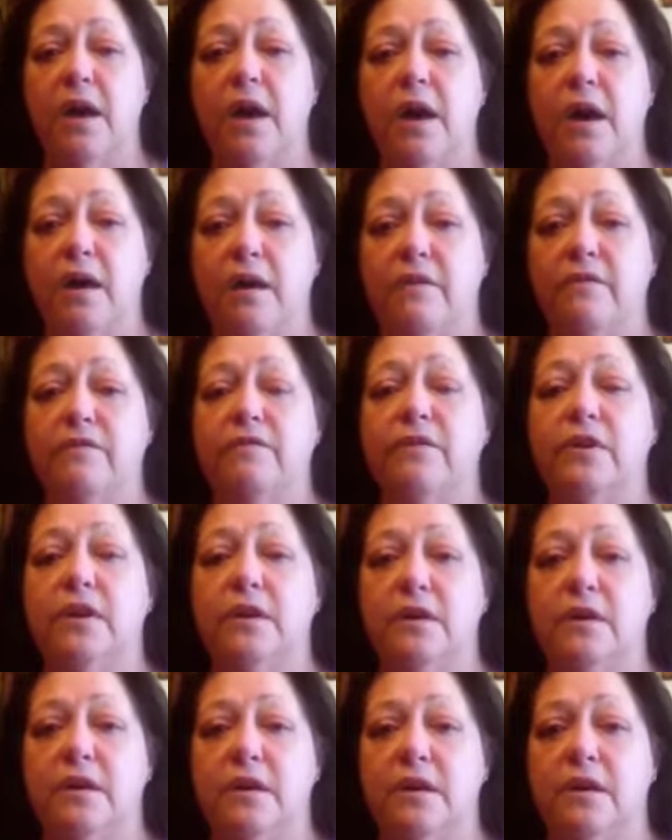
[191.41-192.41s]
of
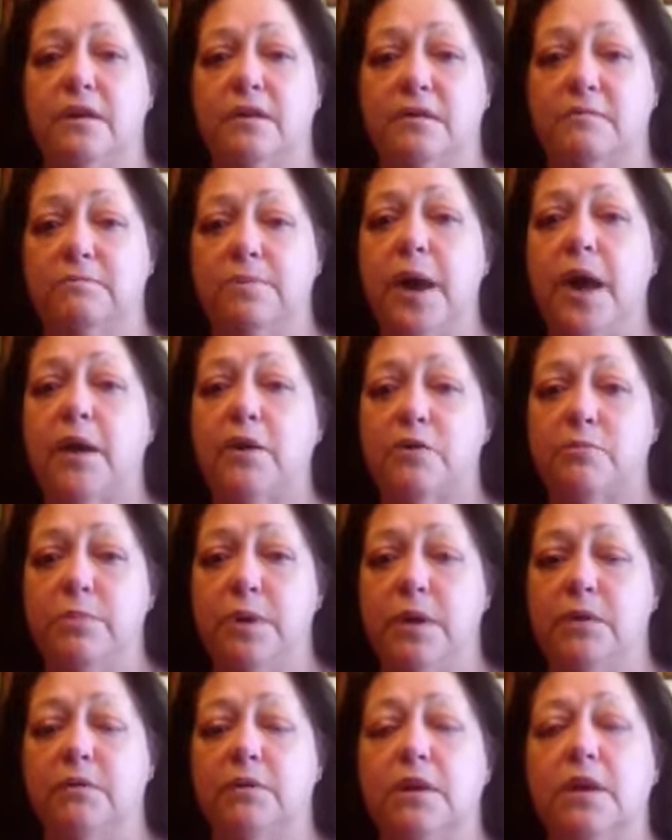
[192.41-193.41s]
powdered
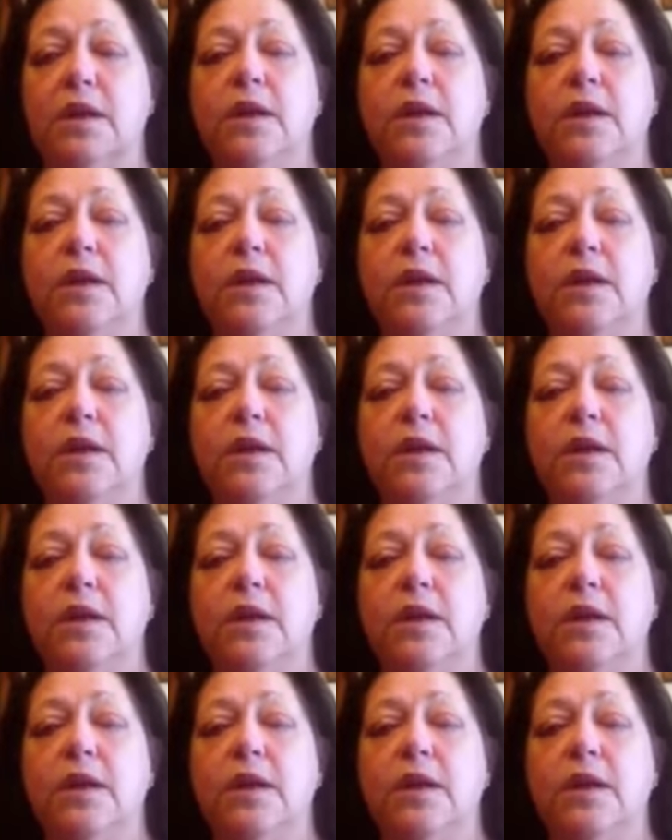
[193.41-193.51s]
milk.